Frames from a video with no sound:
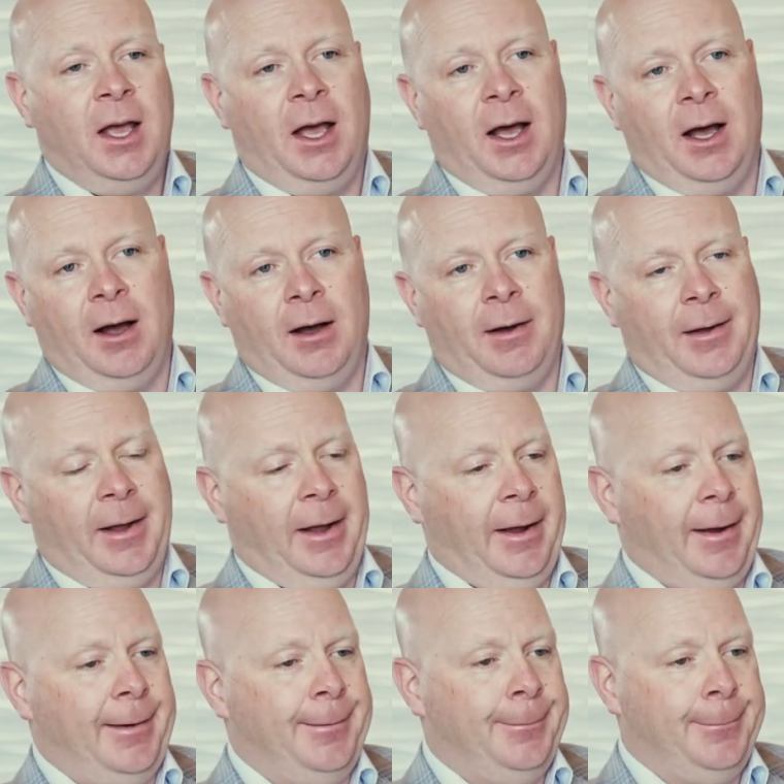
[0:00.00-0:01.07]

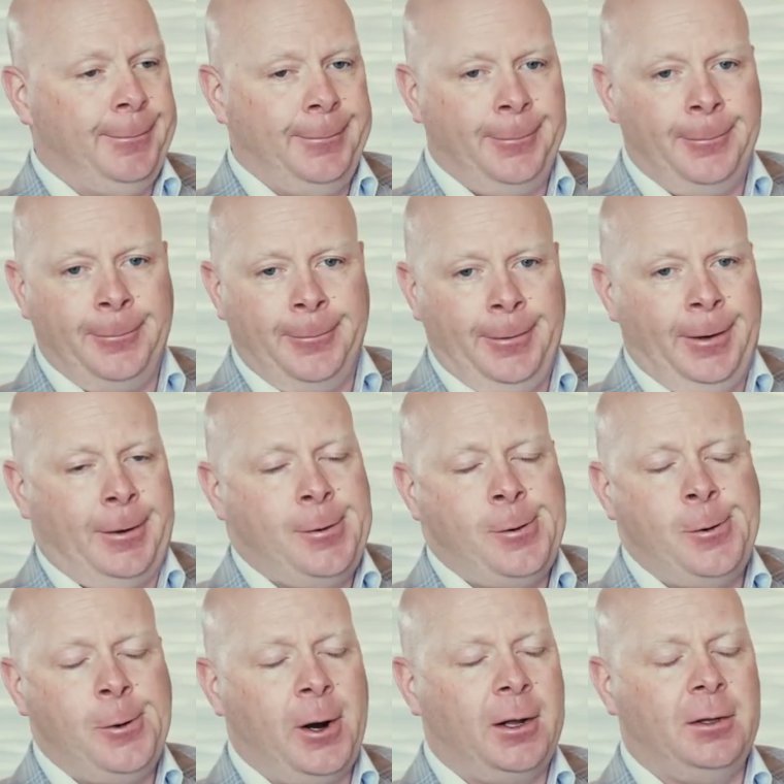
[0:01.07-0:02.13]
and it
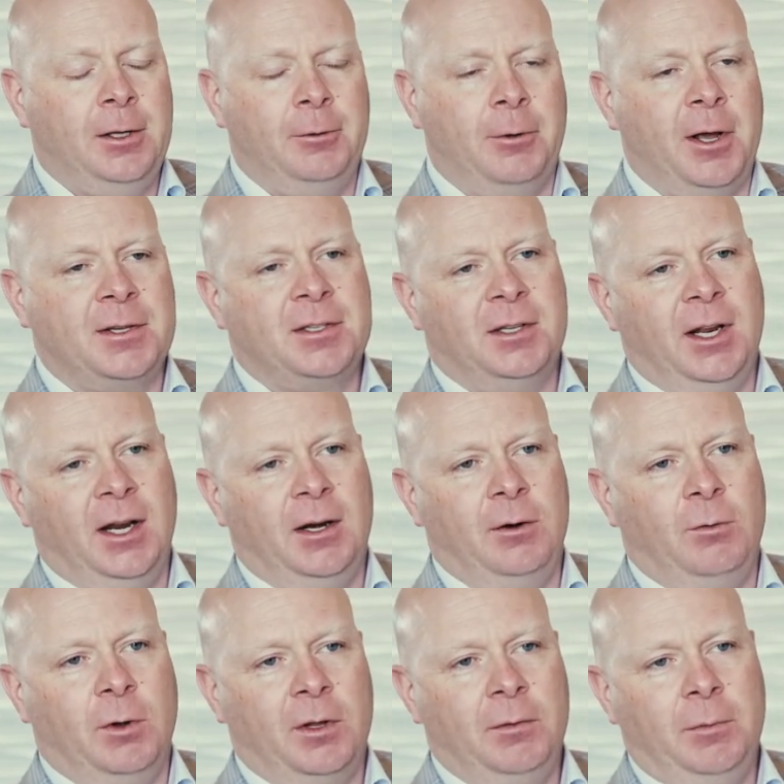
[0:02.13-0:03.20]
quickly resonated
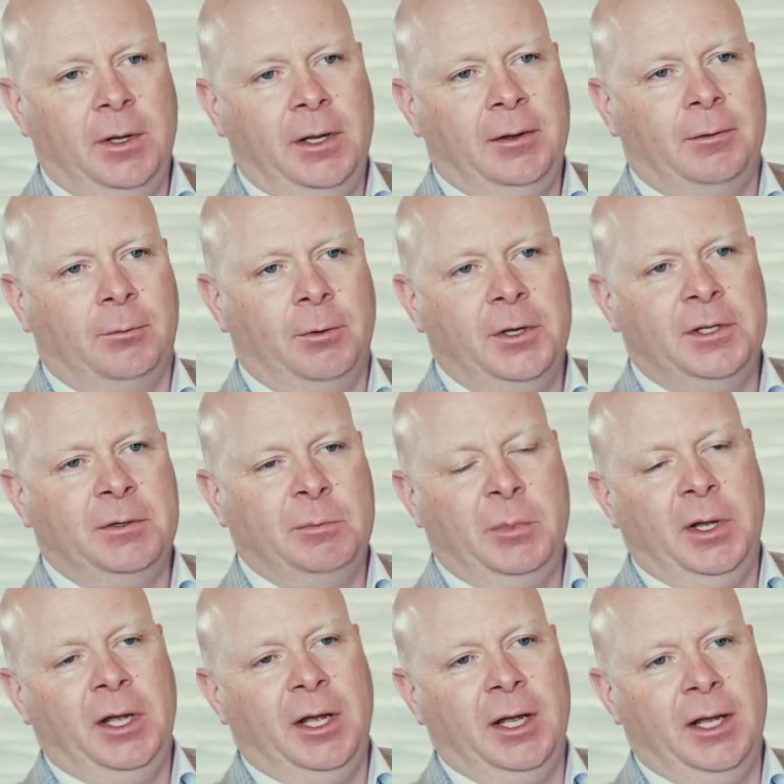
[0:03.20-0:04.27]
with me. Reason
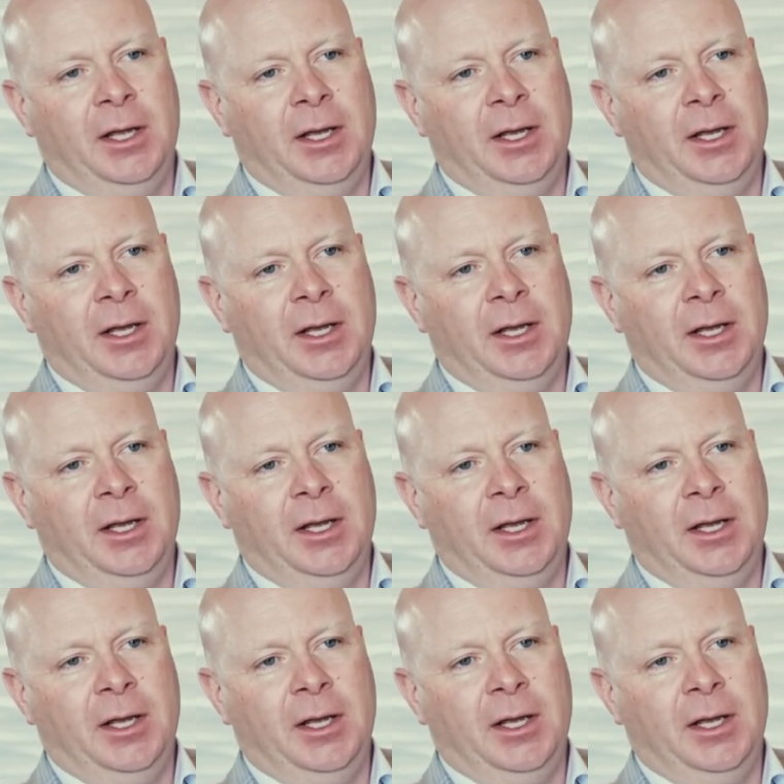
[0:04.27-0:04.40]
being